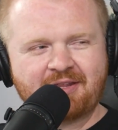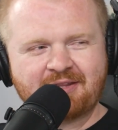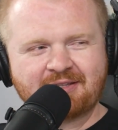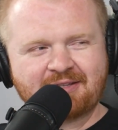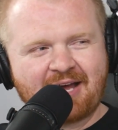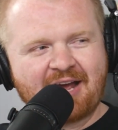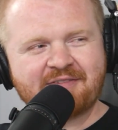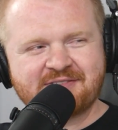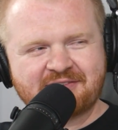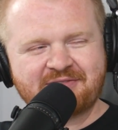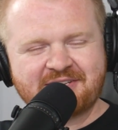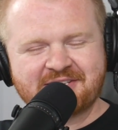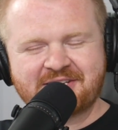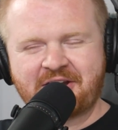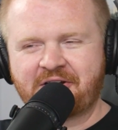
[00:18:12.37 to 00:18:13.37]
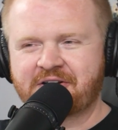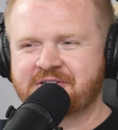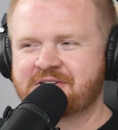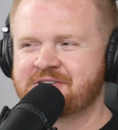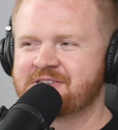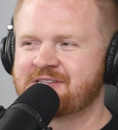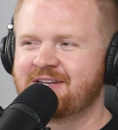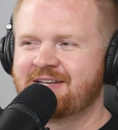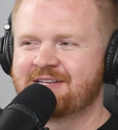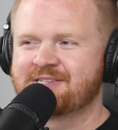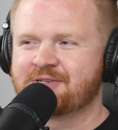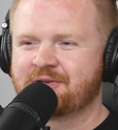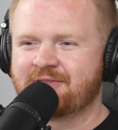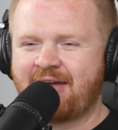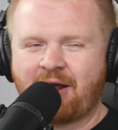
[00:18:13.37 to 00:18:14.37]
in the lives of these characters?"
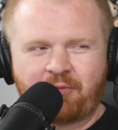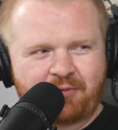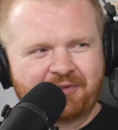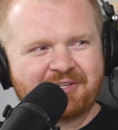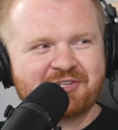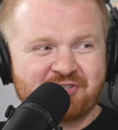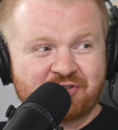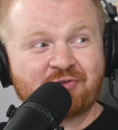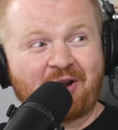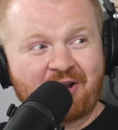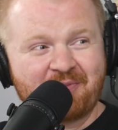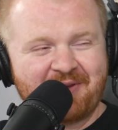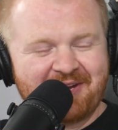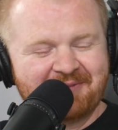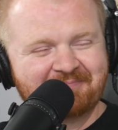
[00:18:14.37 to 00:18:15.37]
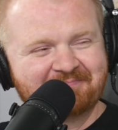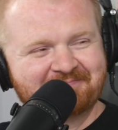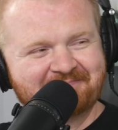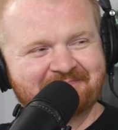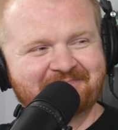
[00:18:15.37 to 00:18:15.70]
So that really struck me.